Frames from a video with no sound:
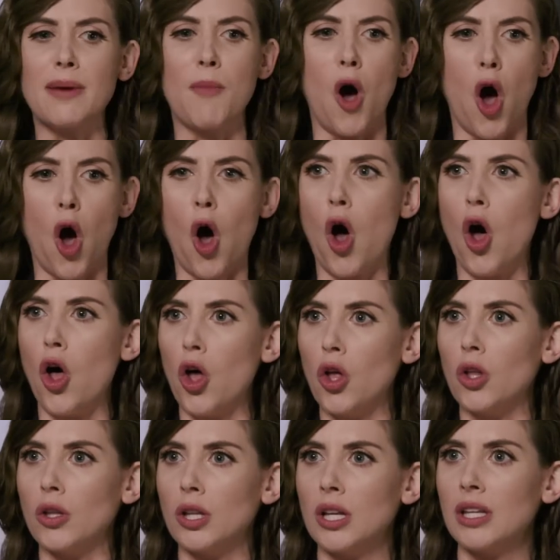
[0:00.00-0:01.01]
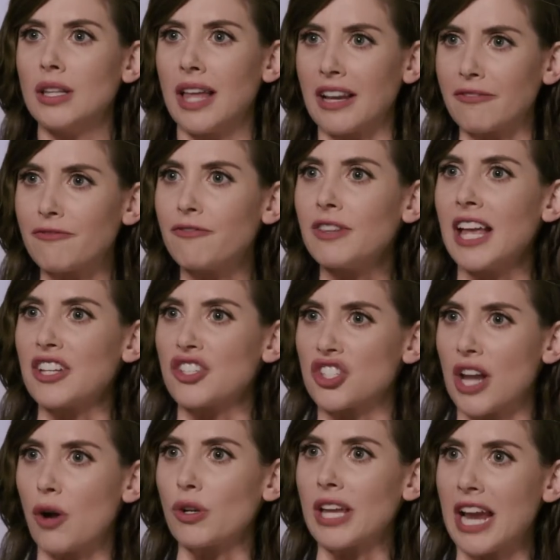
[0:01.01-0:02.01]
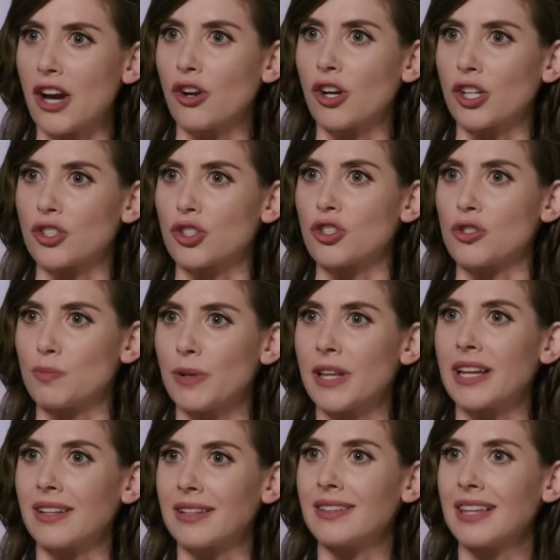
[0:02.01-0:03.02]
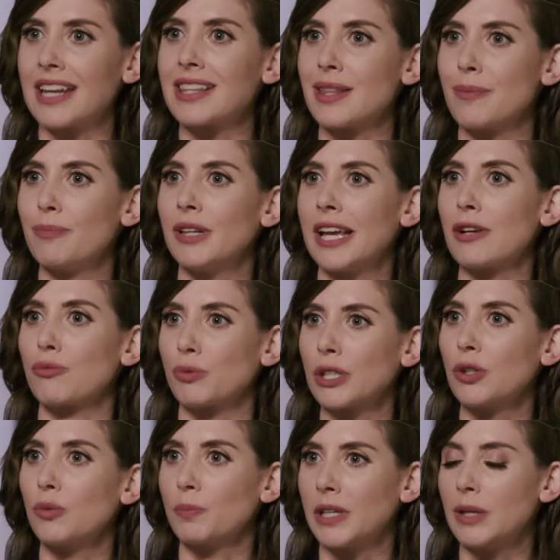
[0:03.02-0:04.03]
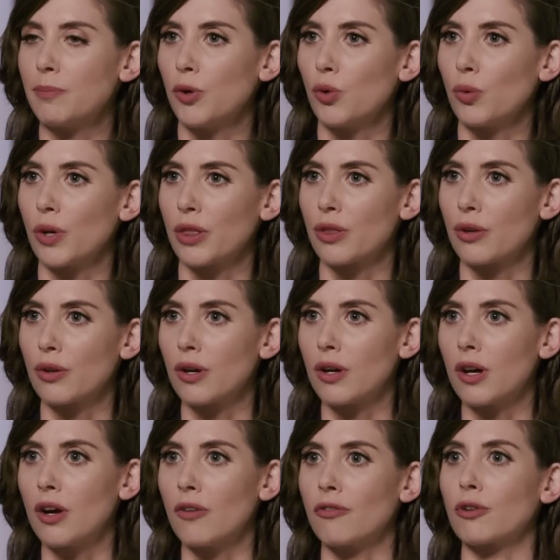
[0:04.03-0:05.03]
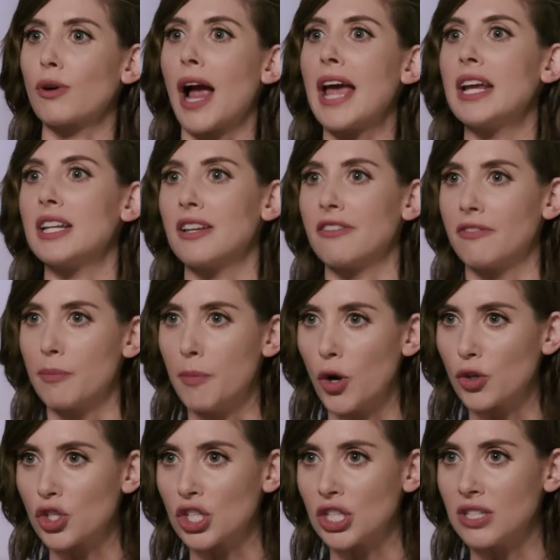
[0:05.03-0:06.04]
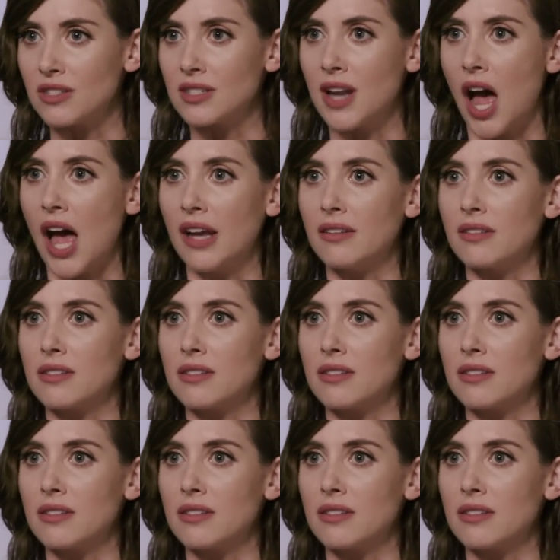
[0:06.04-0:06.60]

them all like fleshed out characters, play, letting them play real people with a variety of emotions, not